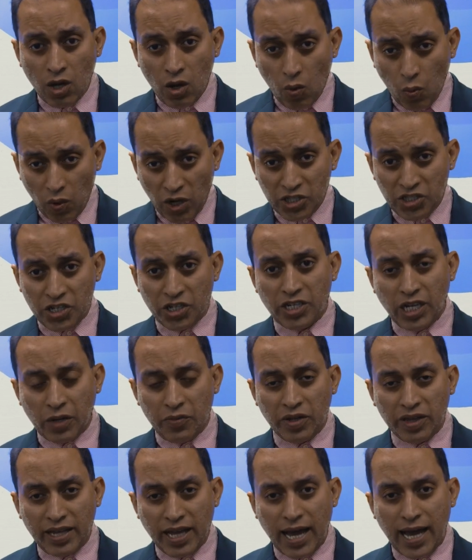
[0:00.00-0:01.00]
Once you're done
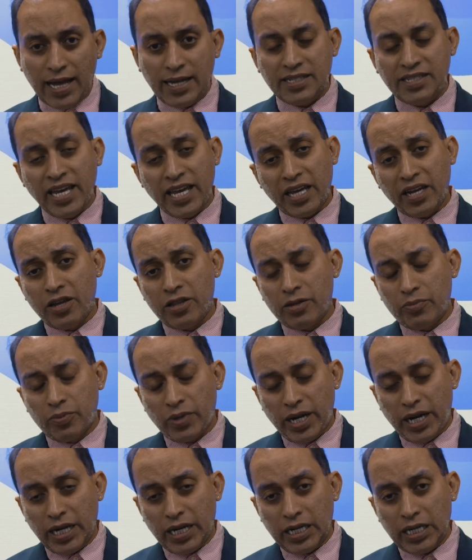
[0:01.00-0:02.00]
with that, take another
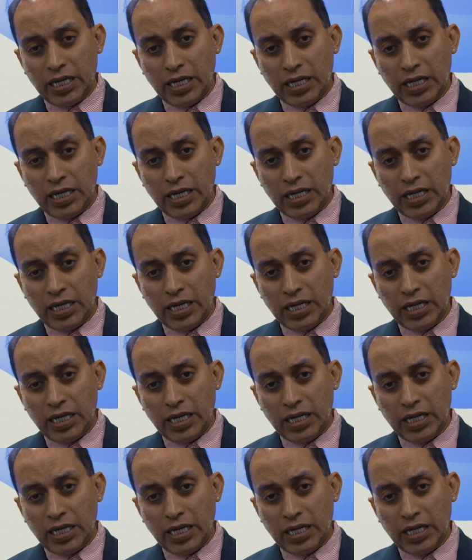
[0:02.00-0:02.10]
break.